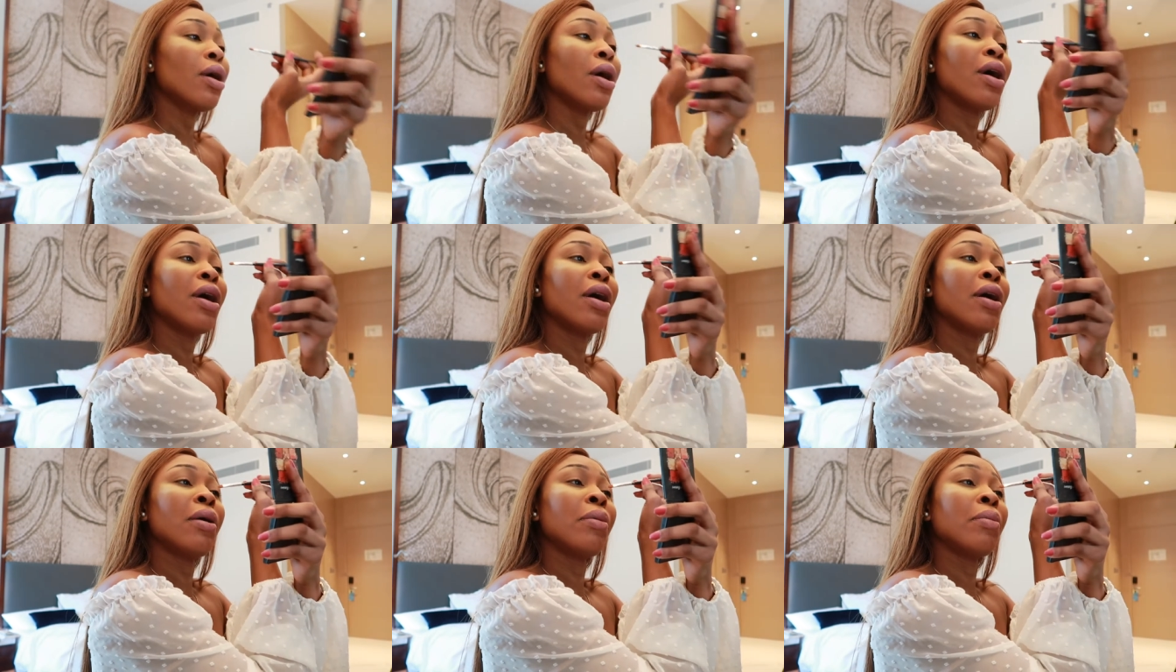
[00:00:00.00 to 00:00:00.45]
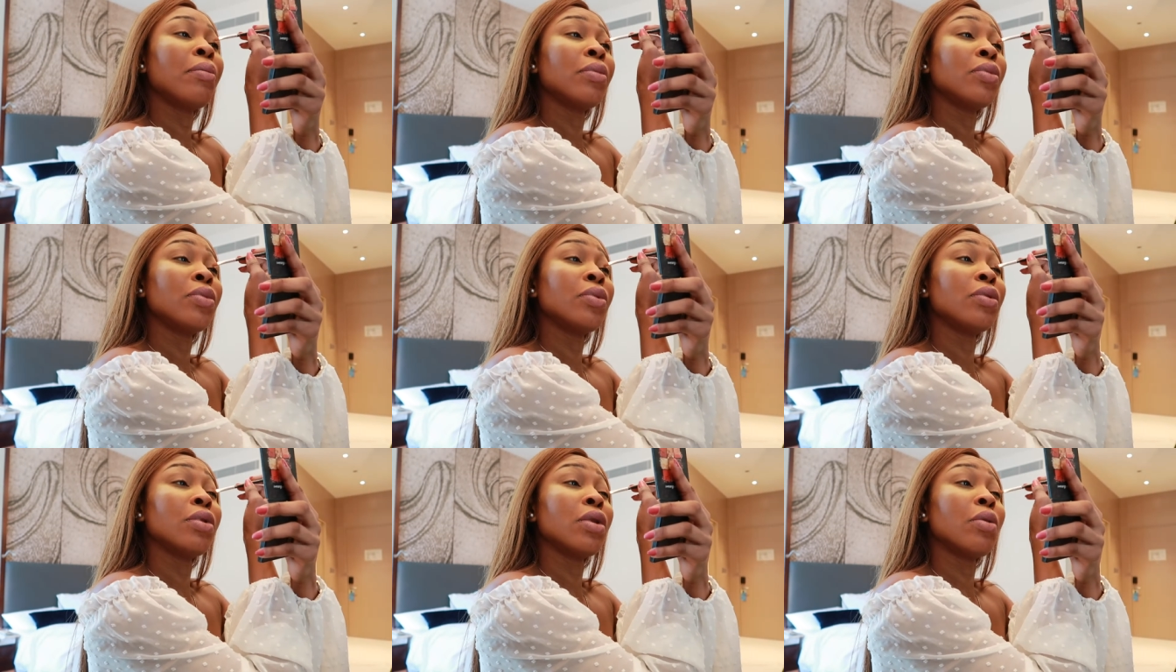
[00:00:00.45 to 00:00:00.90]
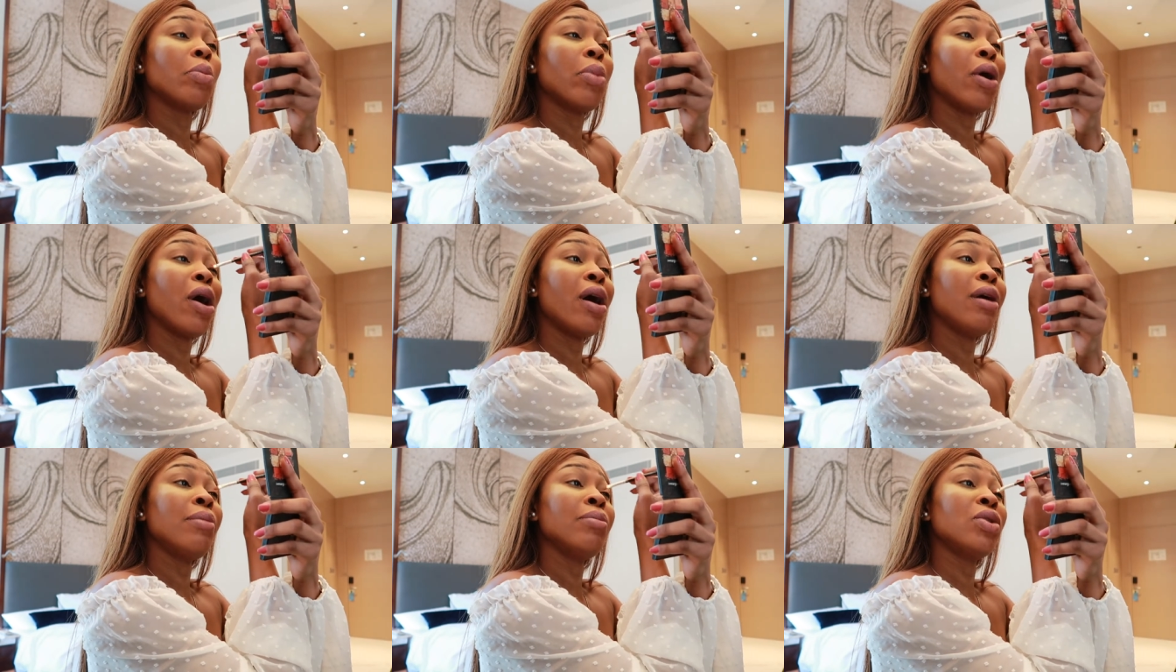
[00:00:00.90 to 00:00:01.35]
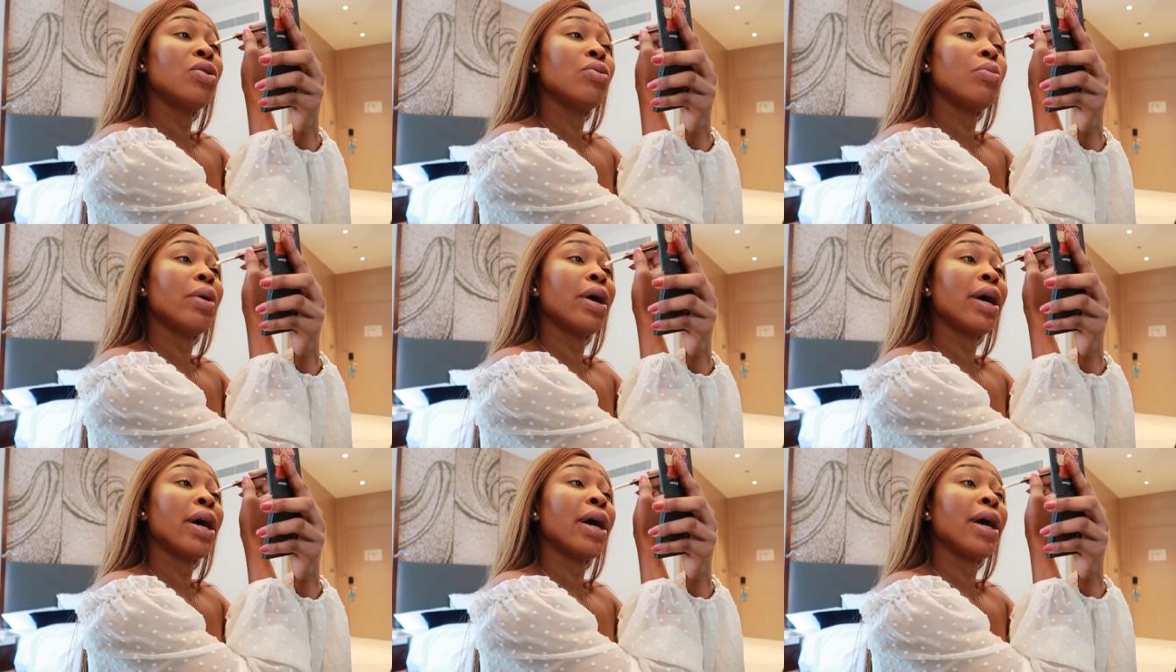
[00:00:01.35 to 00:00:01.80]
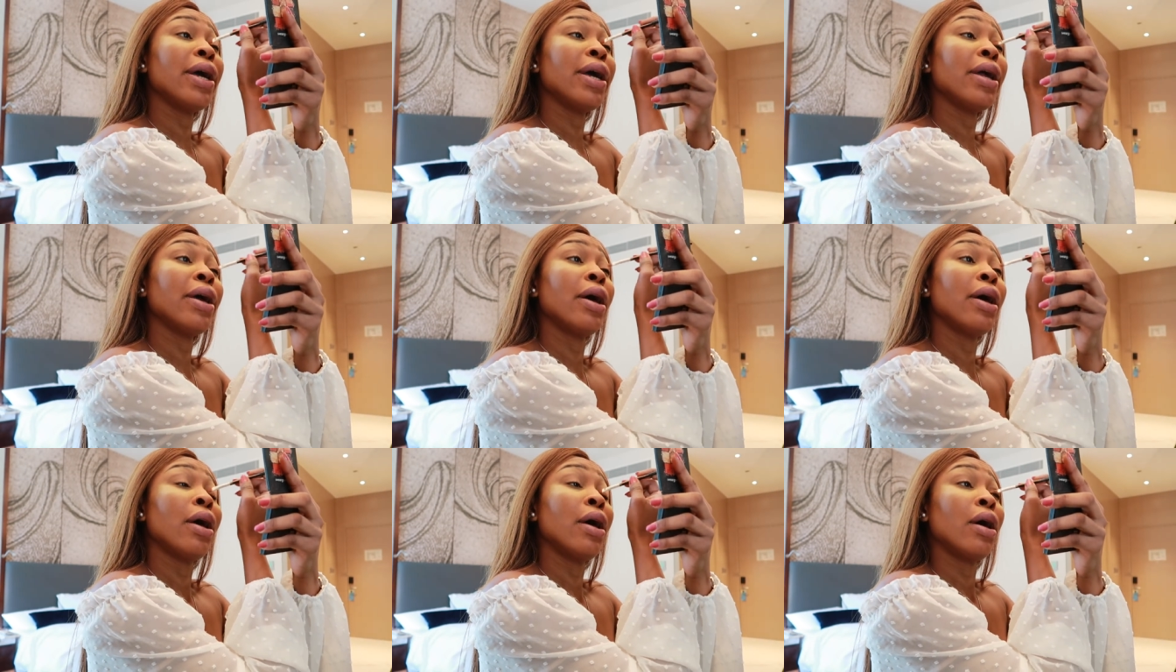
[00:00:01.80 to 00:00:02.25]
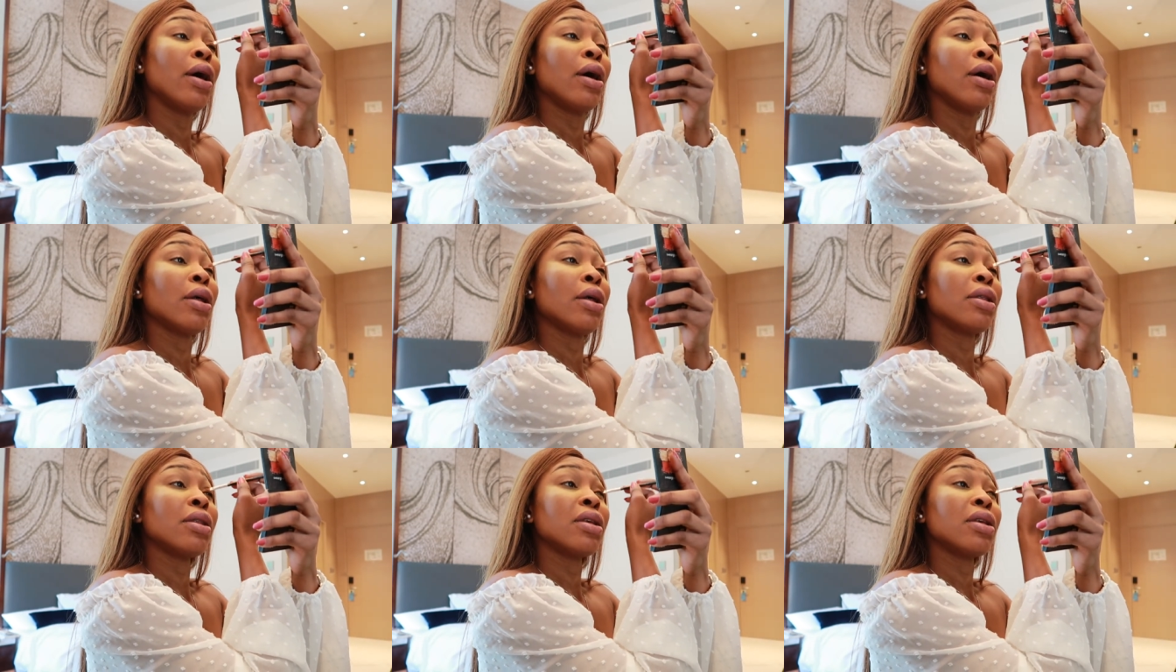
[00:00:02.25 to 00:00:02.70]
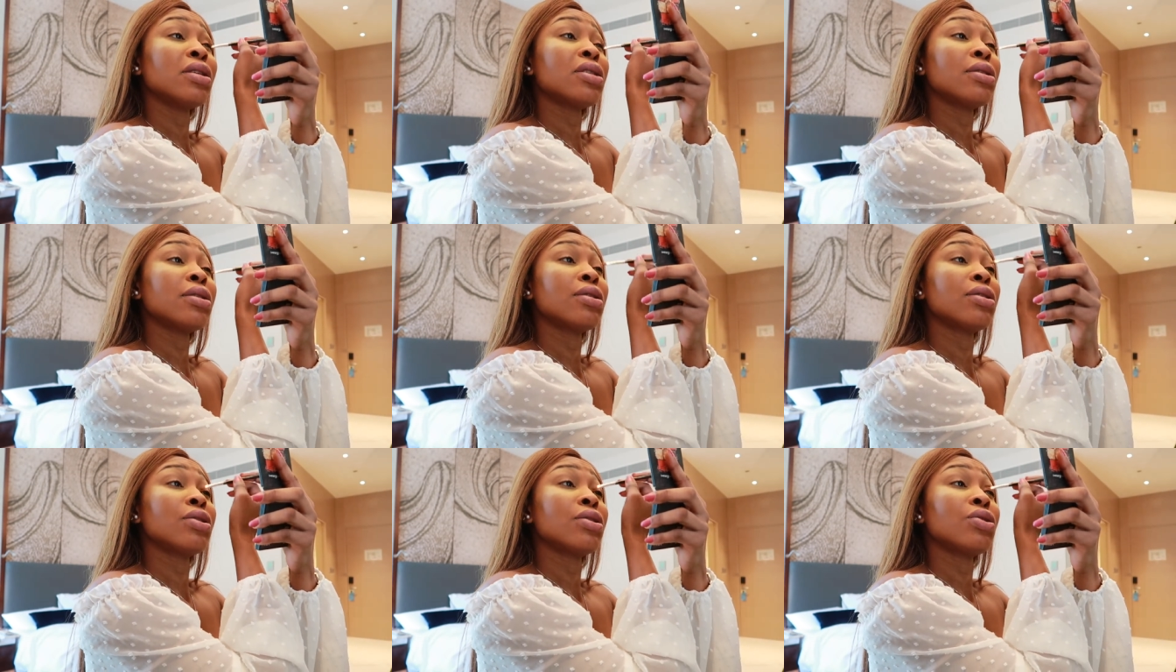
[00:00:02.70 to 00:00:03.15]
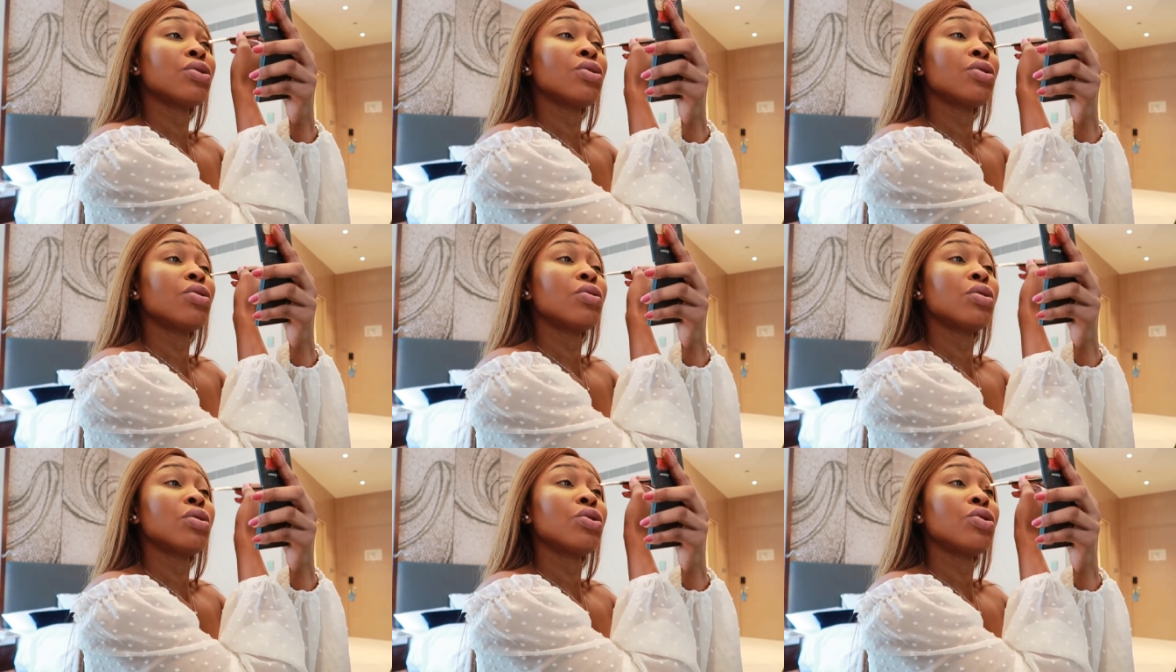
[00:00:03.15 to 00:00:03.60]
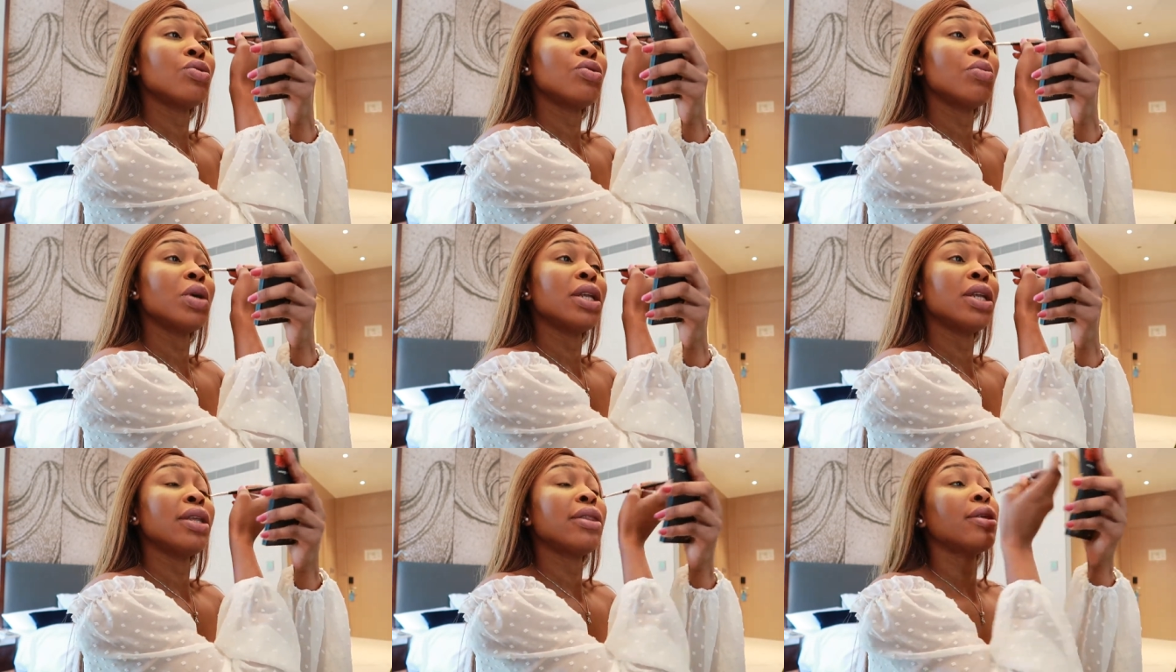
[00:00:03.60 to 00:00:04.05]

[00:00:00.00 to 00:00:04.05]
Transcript: um, the palm dubai there's just too, too many